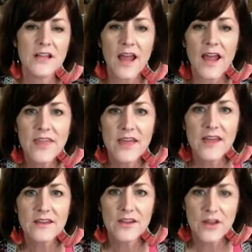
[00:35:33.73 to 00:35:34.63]
and
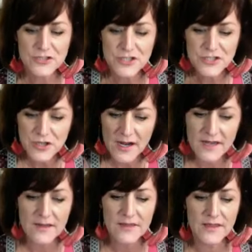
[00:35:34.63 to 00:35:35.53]
then, you know, she
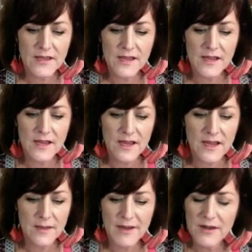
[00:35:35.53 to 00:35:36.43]
tried the,
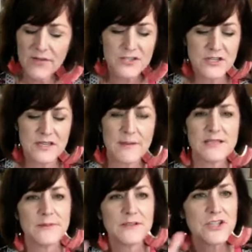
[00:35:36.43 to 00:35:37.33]
I don't think she did the mask,
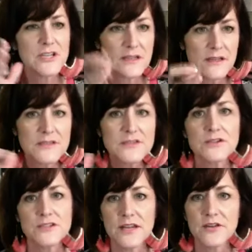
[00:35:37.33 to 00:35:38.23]
but she did cleanser,
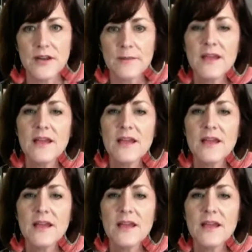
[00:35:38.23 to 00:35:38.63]
day cream.